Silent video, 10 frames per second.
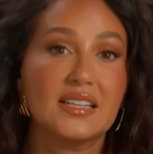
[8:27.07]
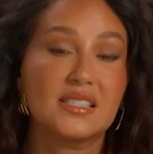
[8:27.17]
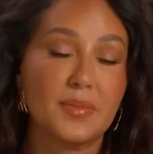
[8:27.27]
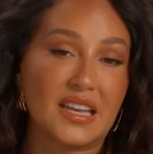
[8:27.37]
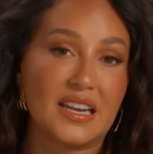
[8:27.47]

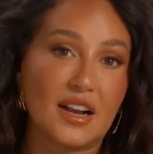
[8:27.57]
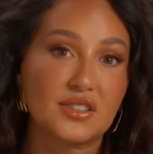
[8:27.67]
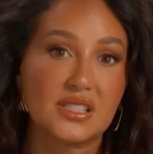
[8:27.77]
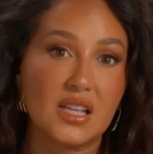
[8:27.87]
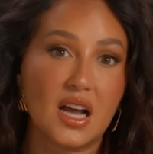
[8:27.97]
Dominican
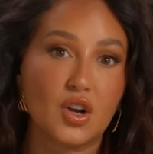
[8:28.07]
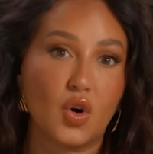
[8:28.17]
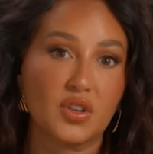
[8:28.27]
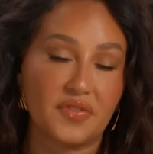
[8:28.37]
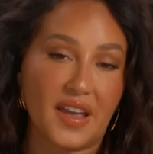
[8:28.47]
hair salon
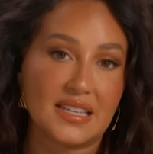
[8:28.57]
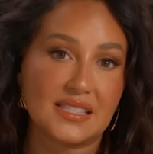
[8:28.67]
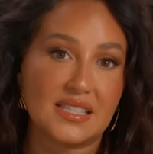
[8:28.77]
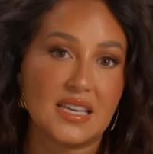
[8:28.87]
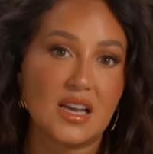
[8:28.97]
called
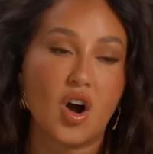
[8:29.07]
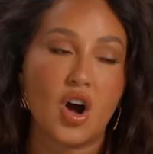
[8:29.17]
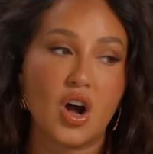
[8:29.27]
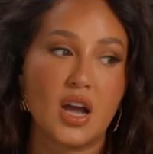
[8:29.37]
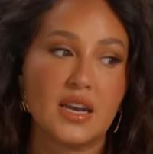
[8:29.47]
Fantasy
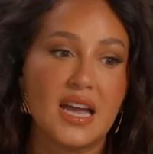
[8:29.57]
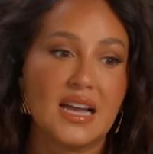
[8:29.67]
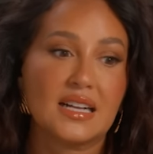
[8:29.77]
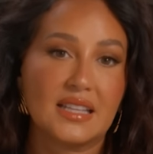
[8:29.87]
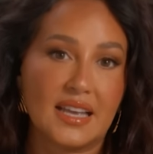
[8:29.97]
on
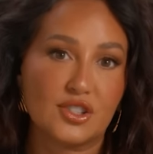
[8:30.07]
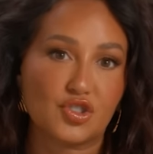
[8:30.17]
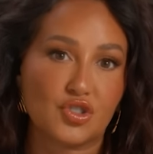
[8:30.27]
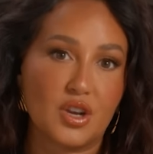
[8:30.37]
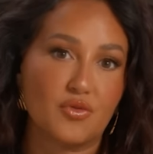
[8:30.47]
Clinton
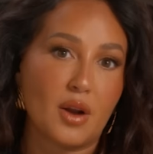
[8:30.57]
Street,